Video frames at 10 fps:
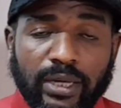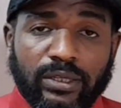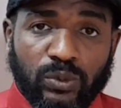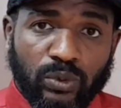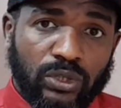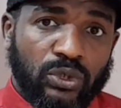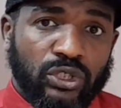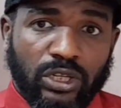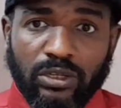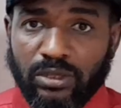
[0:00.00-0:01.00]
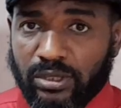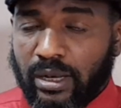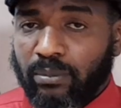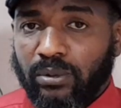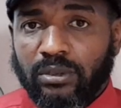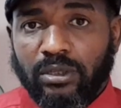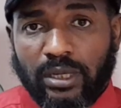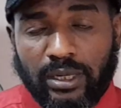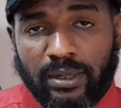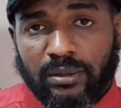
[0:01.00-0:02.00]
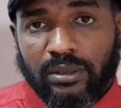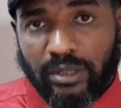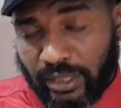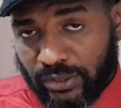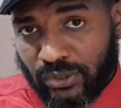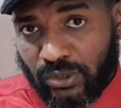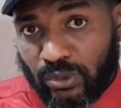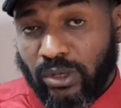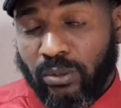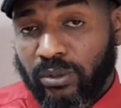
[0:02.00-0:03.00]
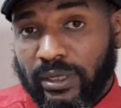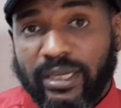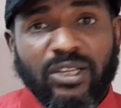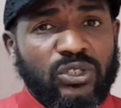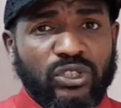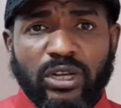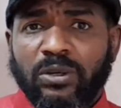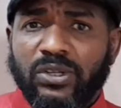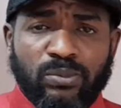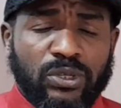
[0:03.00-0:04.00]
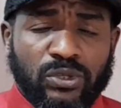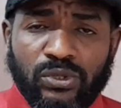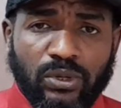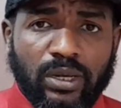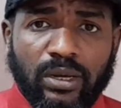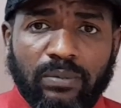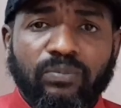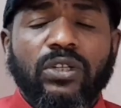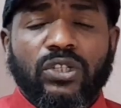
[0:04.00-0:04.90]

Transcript: I just wanted to share this humble lyrics. So I hope you like it. Share it as much as you can.